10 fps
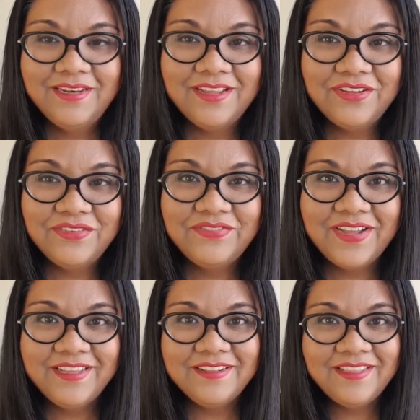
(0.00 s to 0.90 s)
Now,
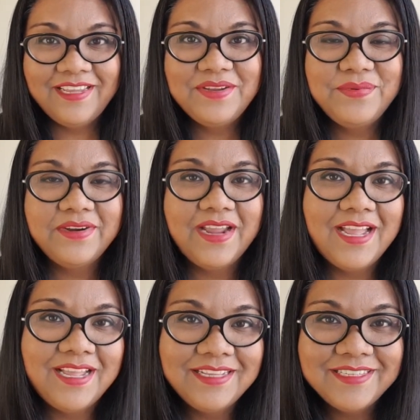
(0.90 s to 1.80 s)
finally, we're
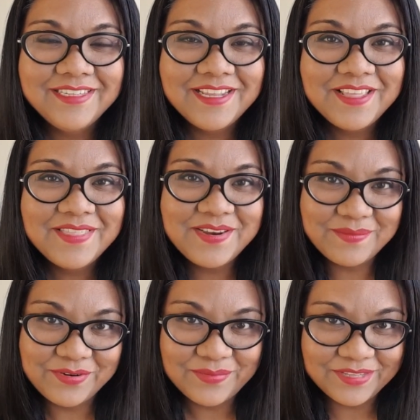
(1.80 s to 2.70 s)
at the
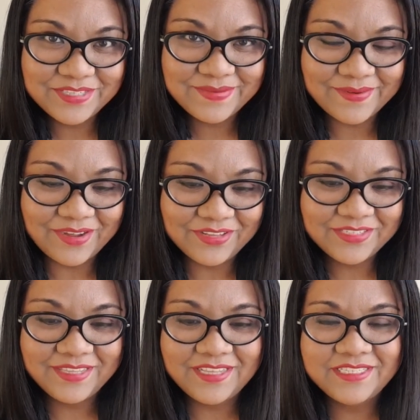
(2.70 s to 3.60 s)
number one
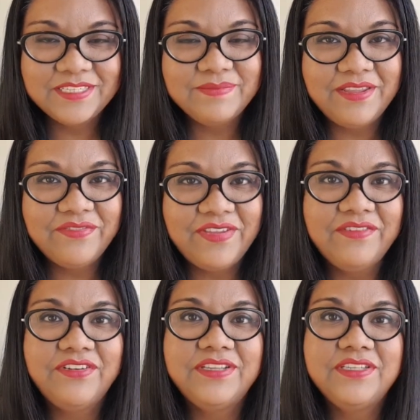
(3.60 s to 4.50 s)
spot. This is my
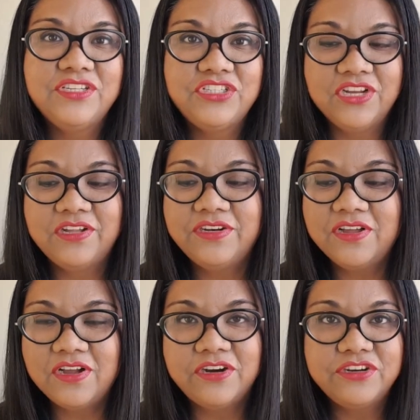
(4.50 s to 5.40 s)
favorite
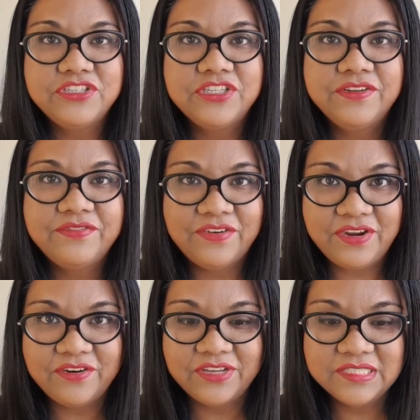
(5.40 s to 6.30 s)
Jean Art
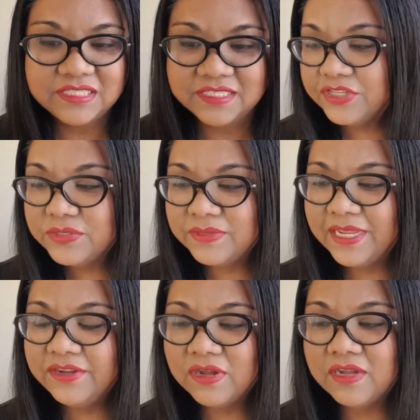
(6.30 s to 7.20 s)
fragrance. This
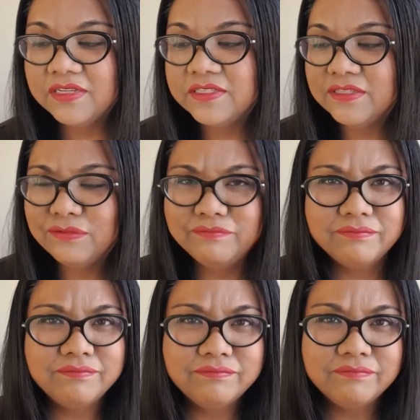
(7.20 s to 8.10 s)
one I got
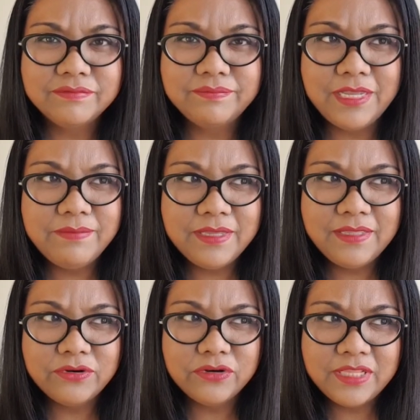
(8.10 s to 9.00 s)

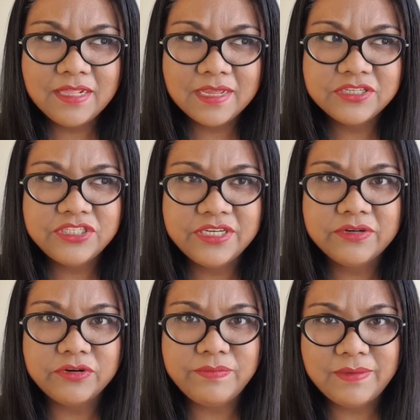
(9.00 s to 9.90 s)
maybe early last
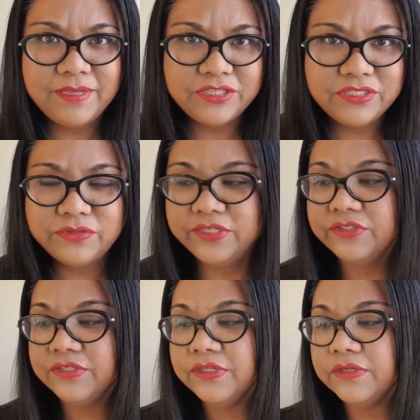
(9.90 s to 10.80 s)
year or maybe two
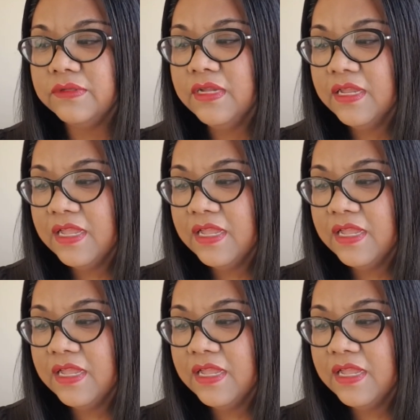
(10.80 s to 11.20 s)
years ago,